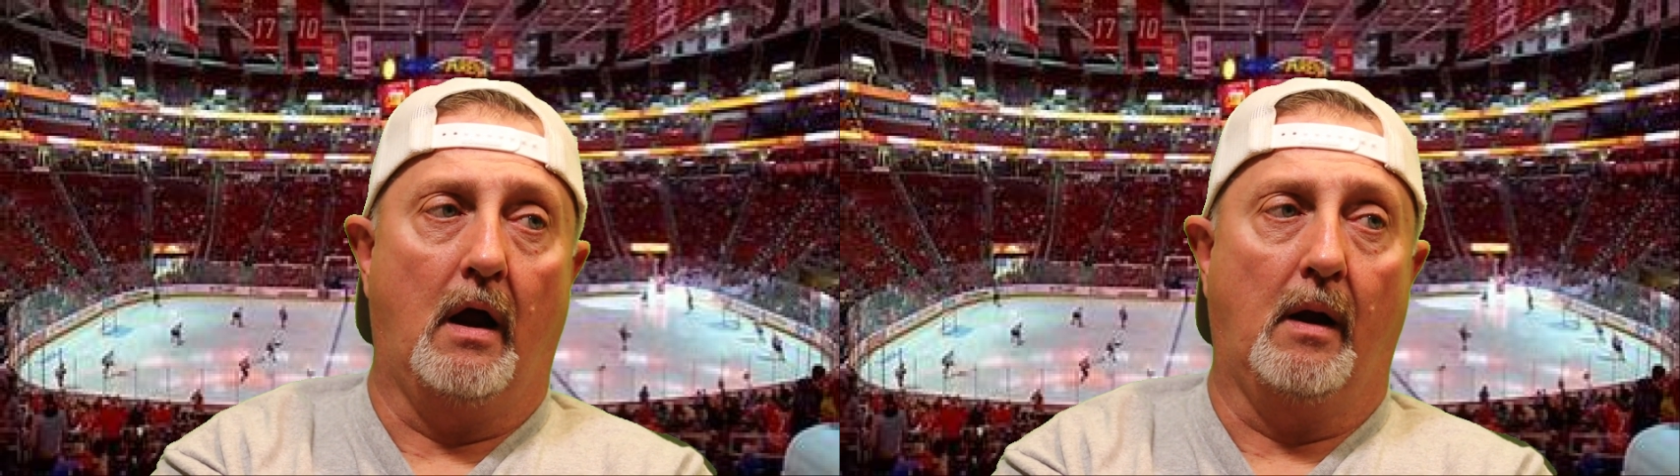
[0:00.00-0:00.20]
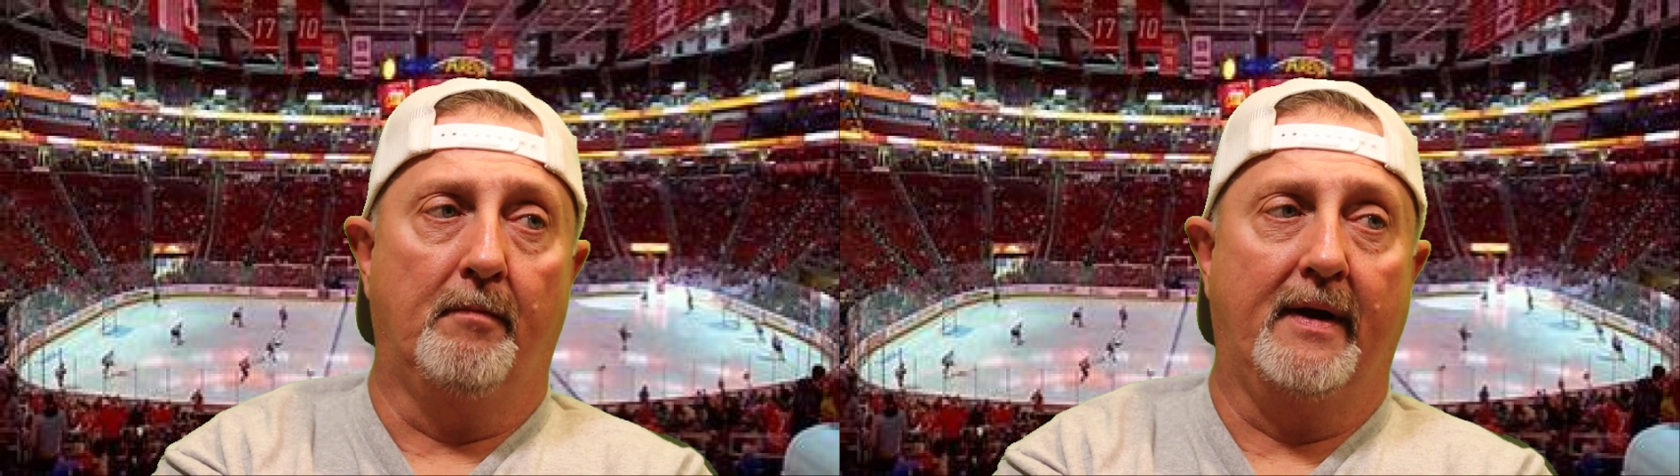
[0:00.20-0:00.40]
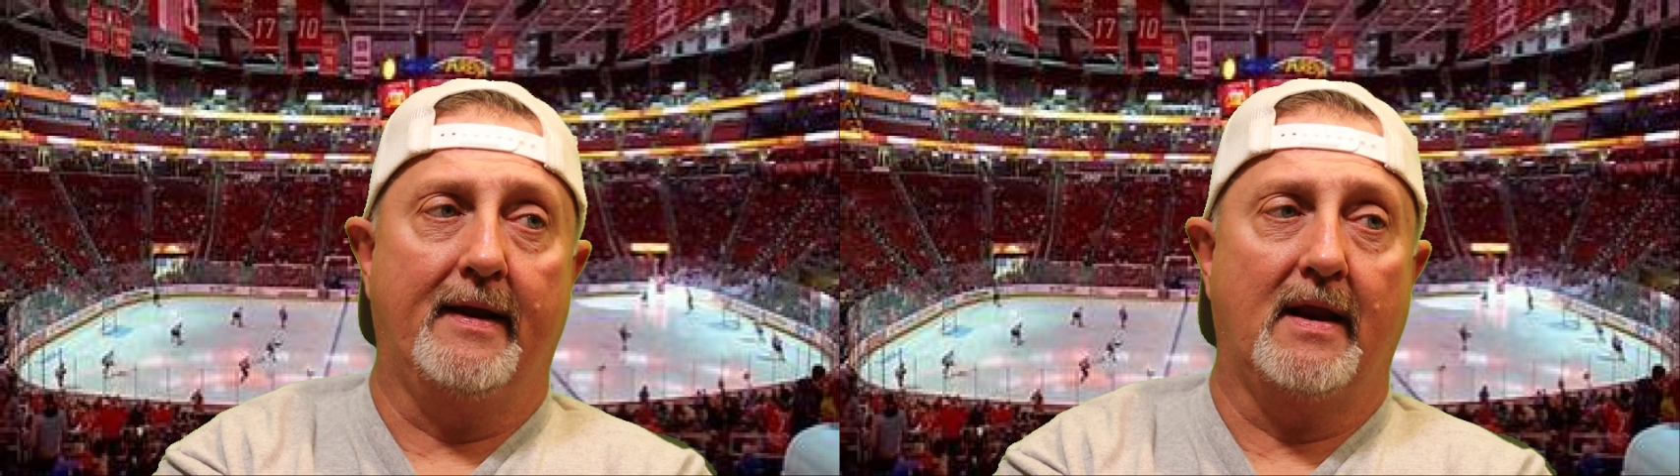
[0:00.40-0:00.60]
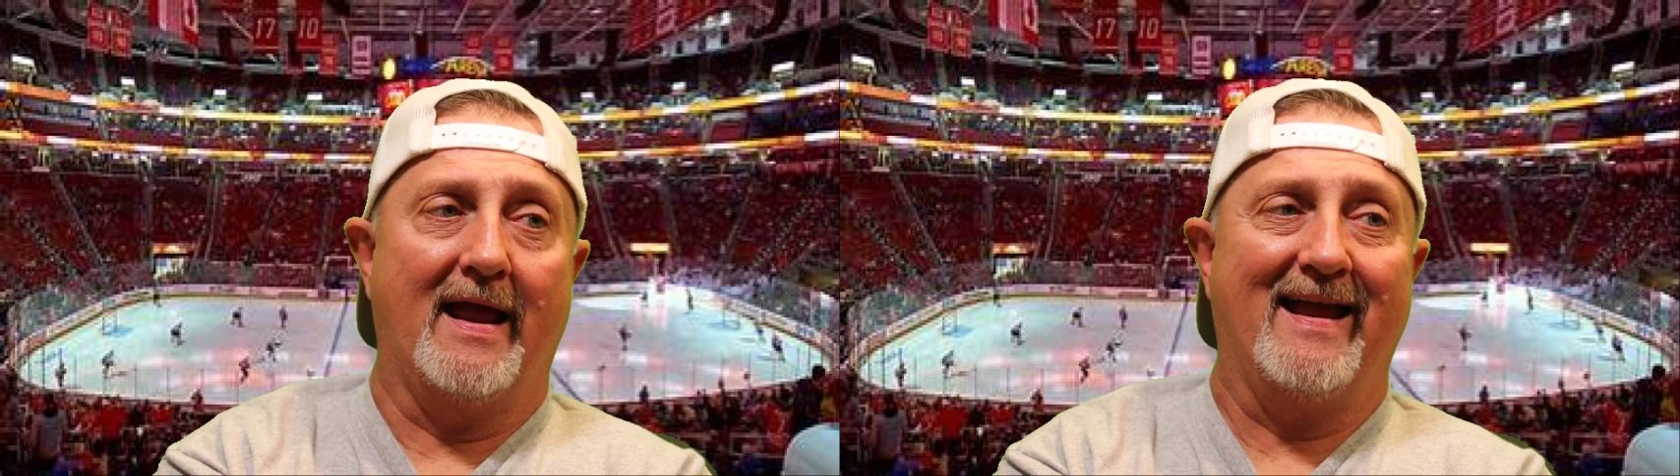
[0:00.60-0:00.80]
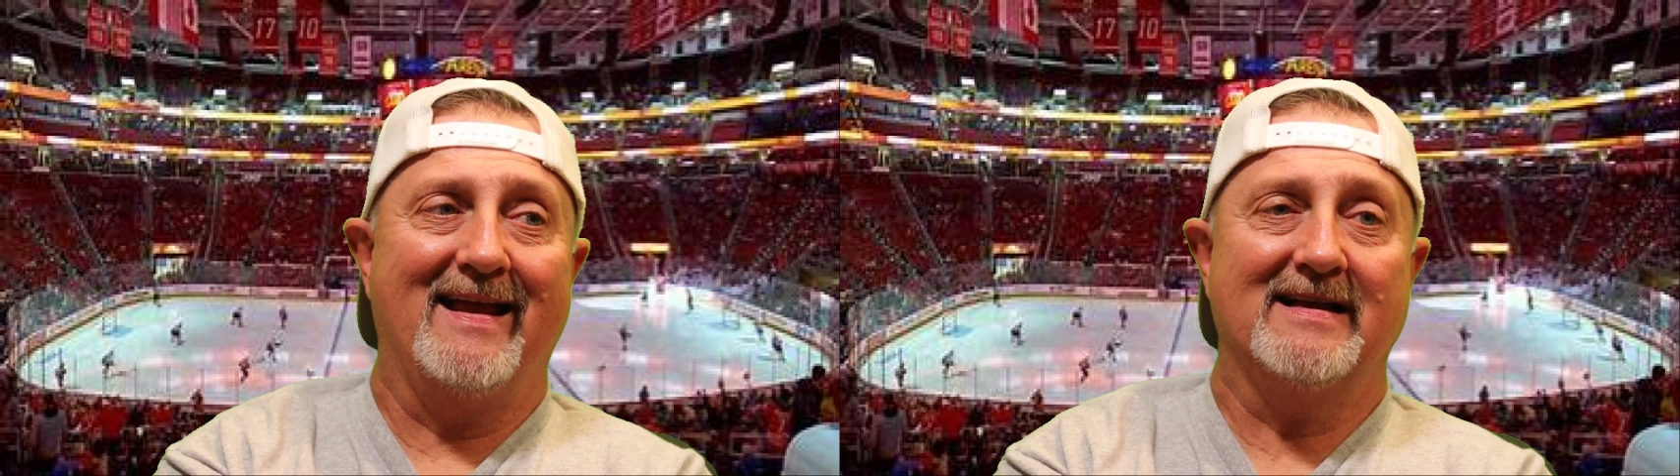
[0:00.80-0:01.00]
But
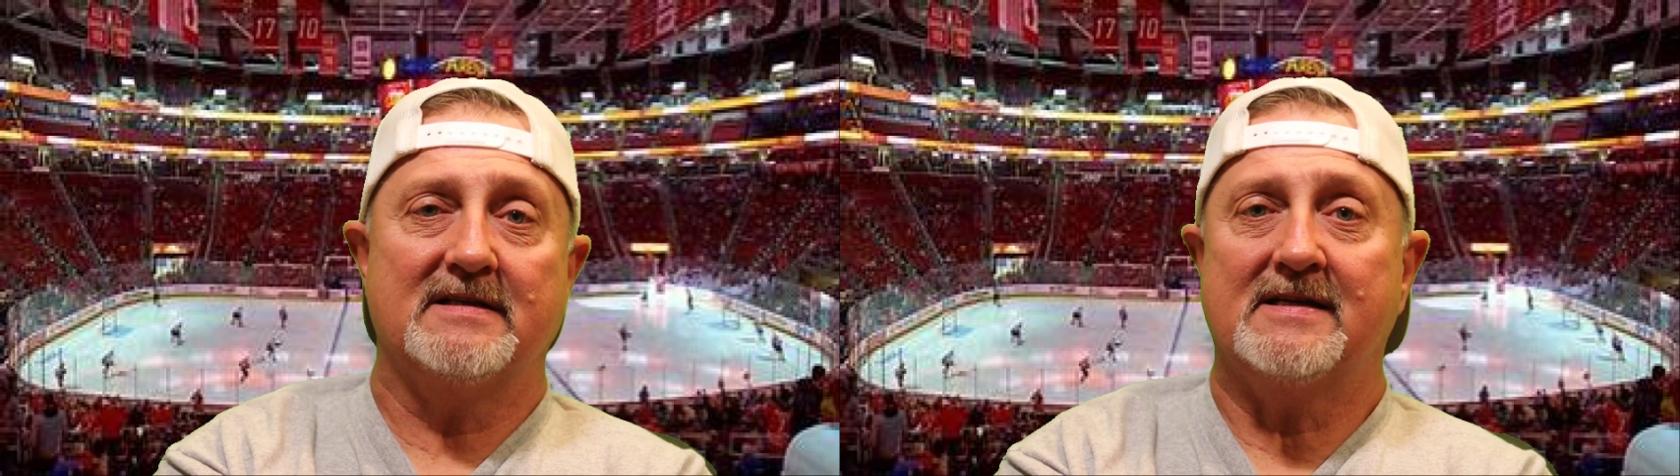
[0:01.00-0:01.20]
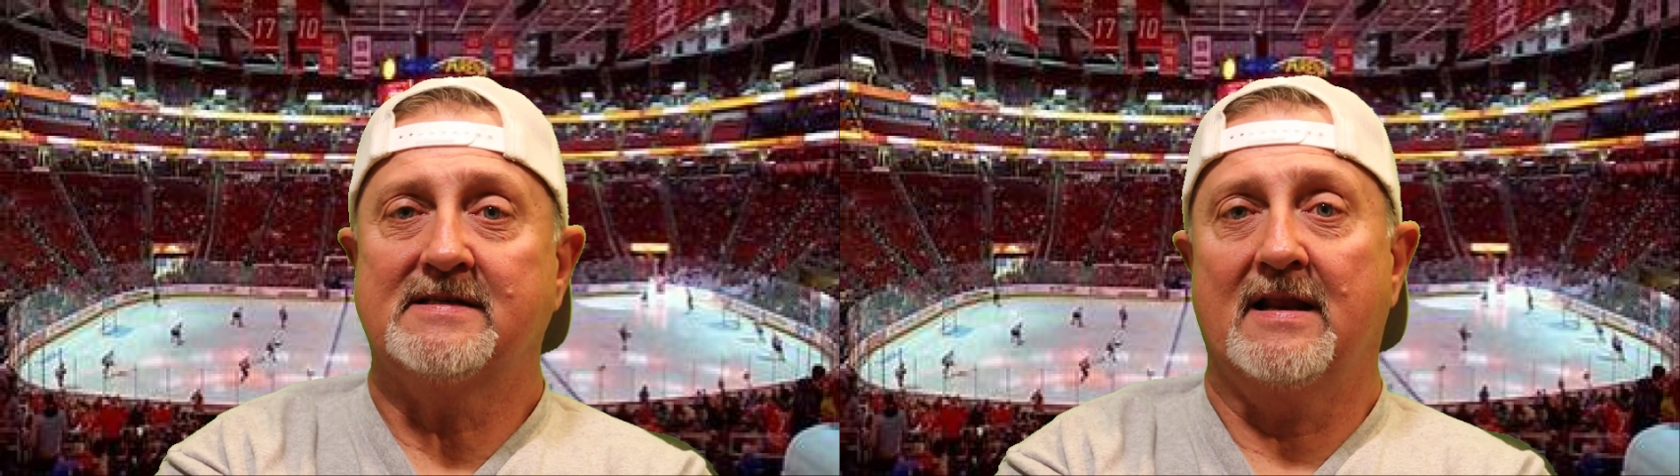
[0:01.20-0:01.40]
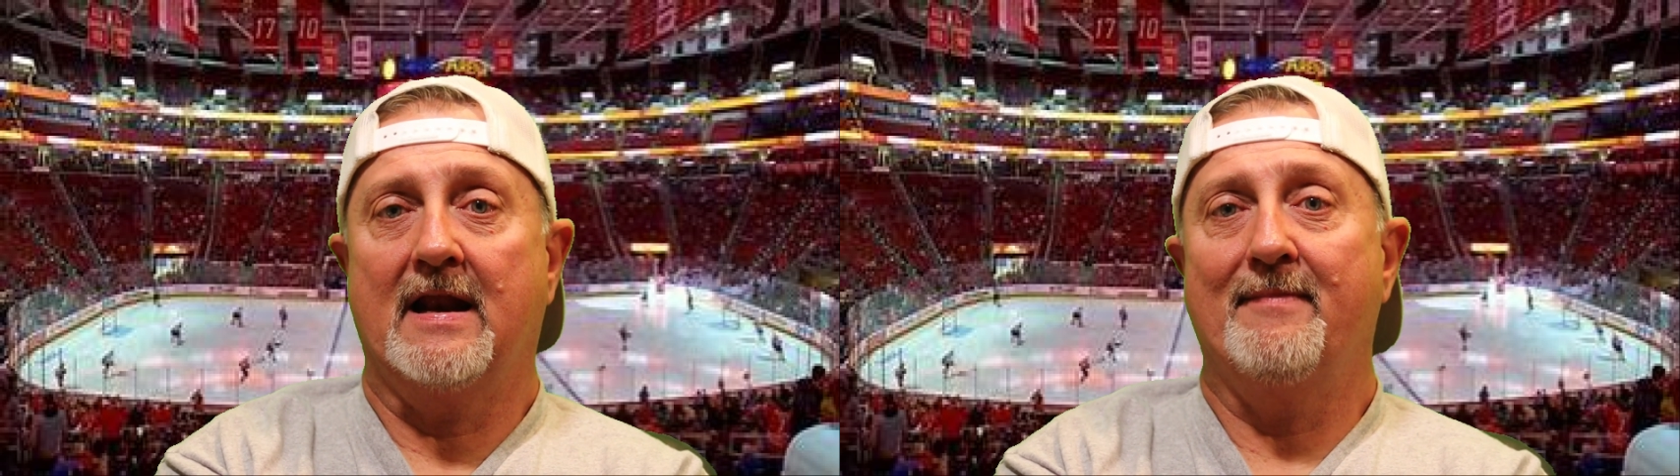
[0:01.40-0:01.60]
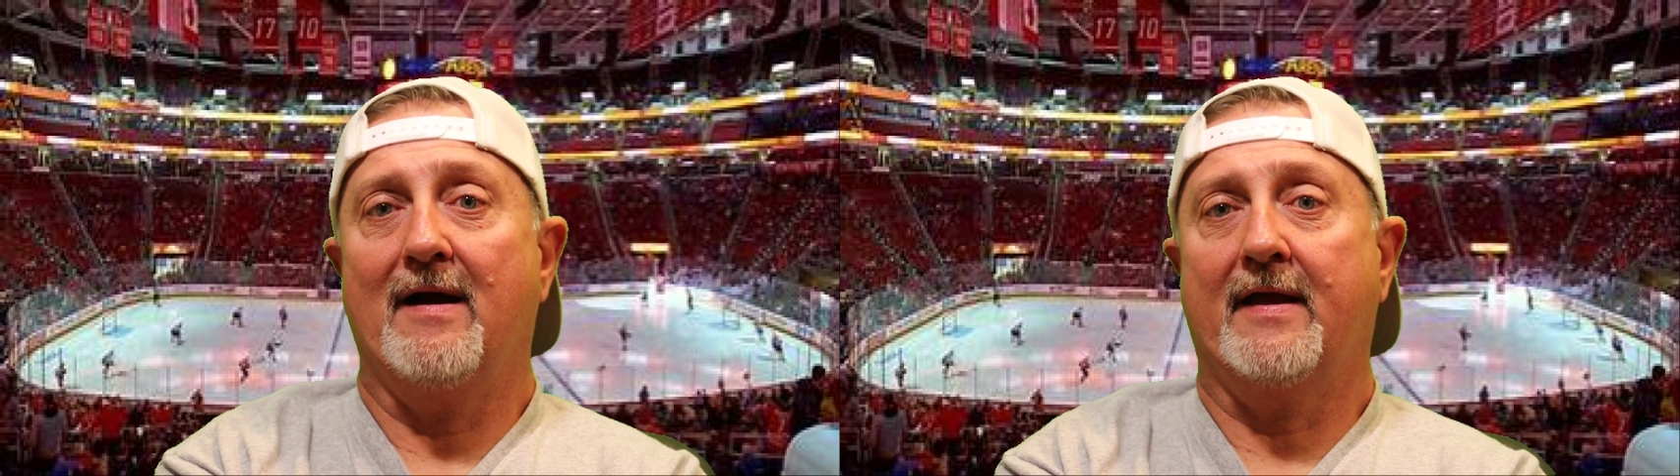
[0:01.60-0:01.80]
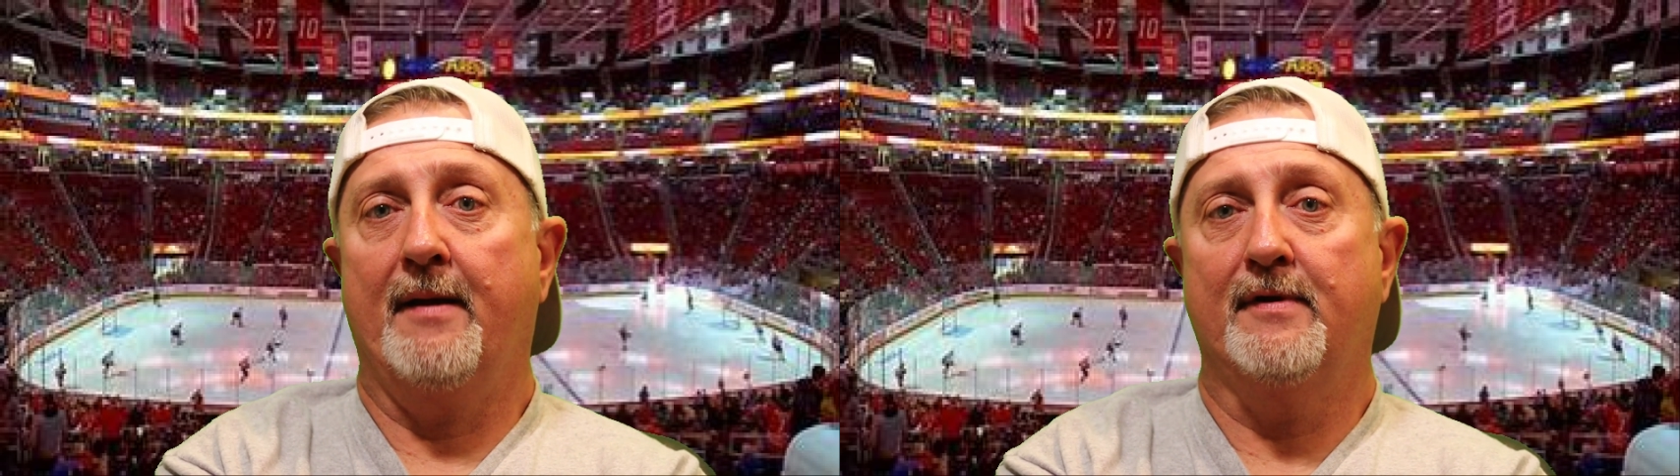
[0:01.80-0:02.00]
it says a lot
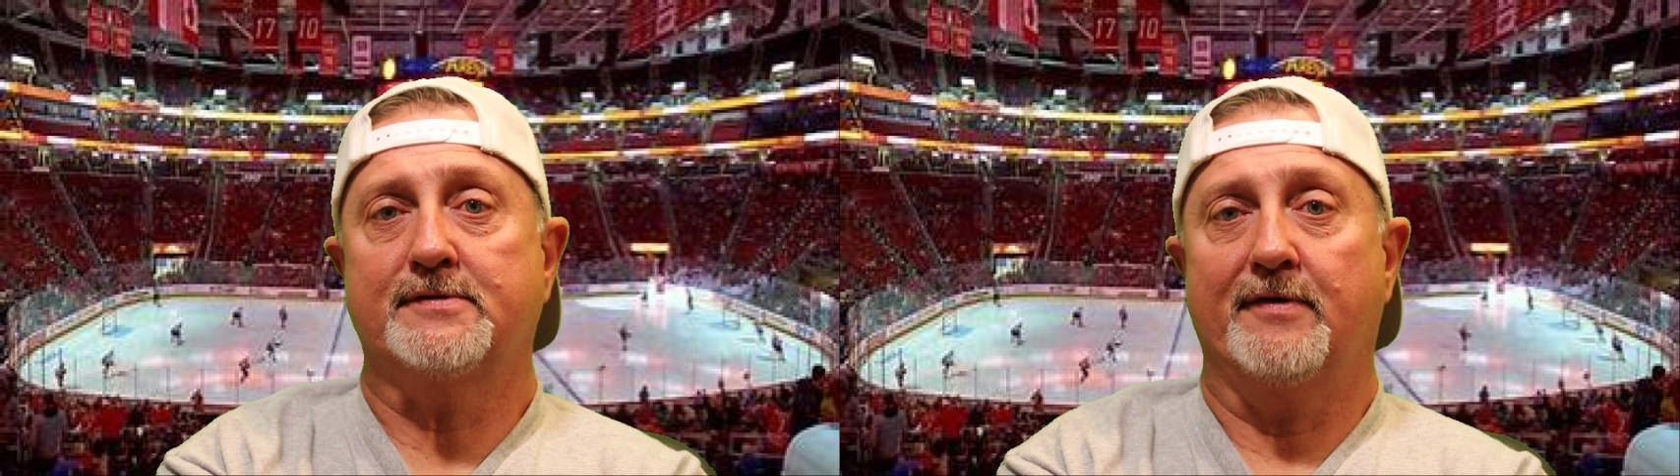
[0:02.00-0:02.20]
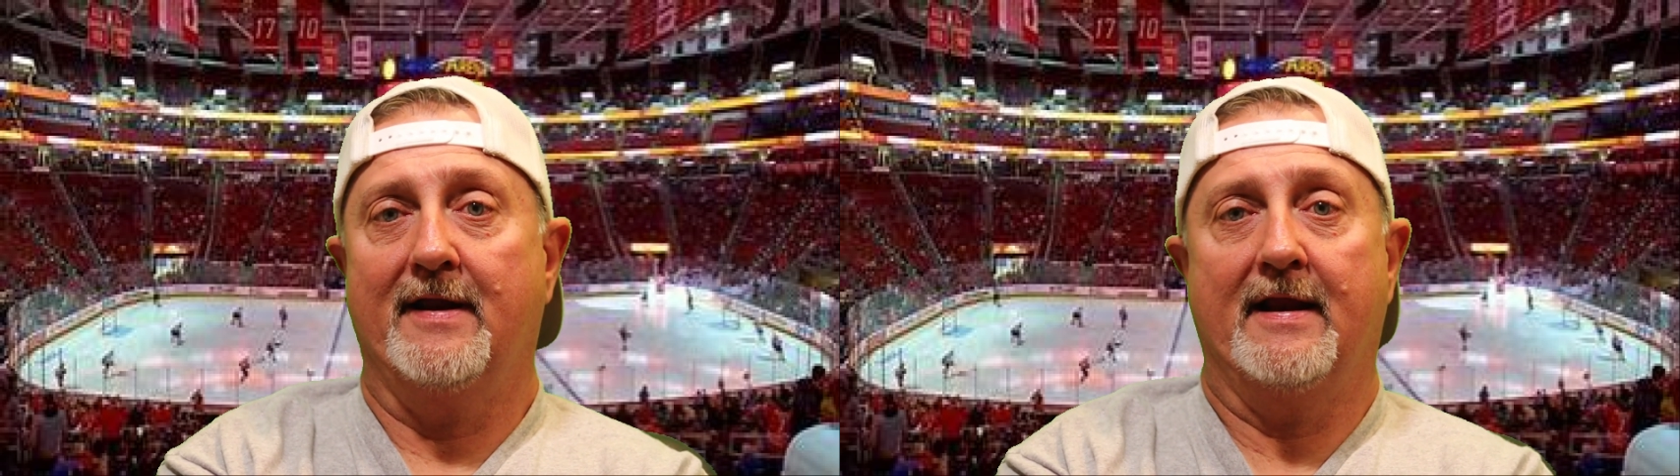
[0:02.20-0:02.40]
about chemistry.